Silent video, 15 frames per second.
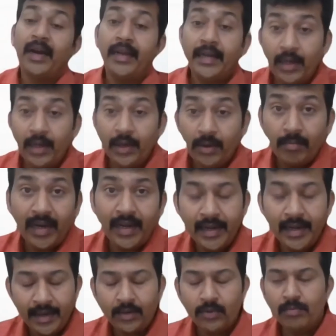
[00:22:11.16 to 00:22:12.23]
My
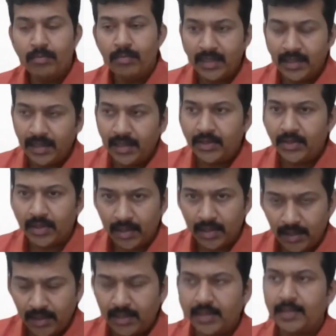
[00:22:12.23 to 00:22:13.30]
take-home message
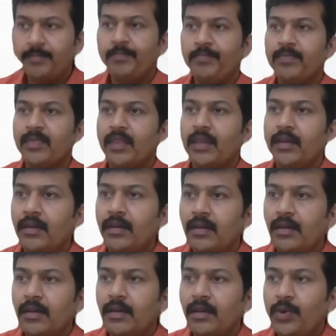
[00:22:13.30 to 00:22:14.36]
is
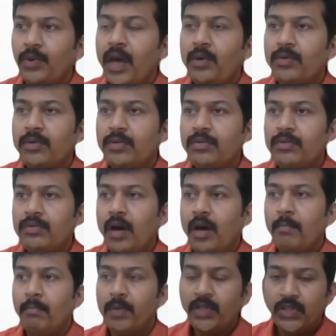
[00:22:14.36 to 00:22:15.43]
you have to
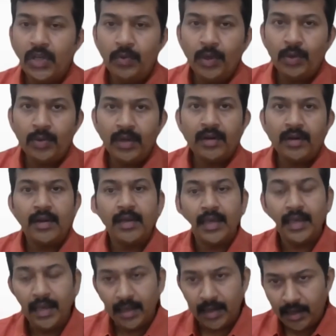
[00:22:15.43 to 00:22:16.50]
preserve your
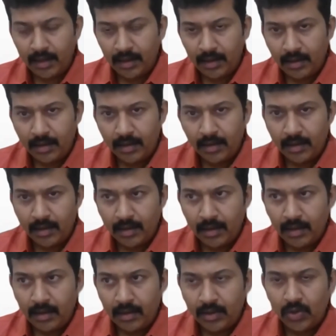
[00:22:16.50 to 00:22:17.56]
hearing.
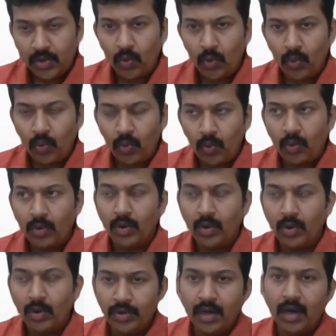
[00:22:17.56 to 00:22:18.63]
So
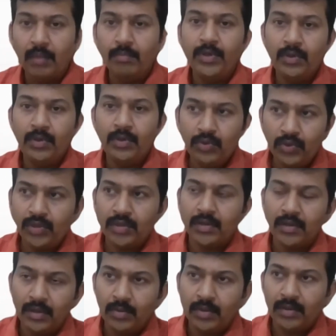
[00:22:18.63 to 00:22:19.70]
don't abuse
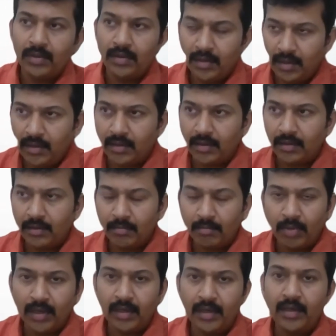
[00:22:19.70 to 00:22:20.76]
your ear
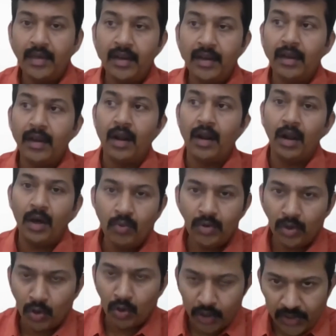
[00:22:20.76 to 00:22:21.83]
by hearing
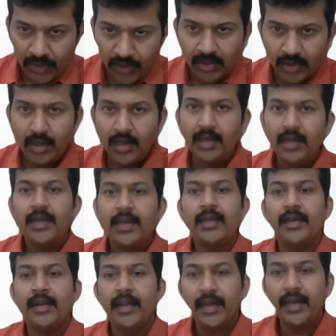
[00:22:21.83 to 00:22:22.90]
loud noise.
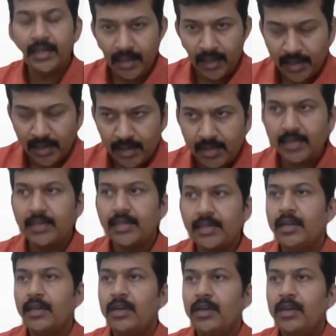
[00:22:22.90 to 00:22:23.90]
Next thing is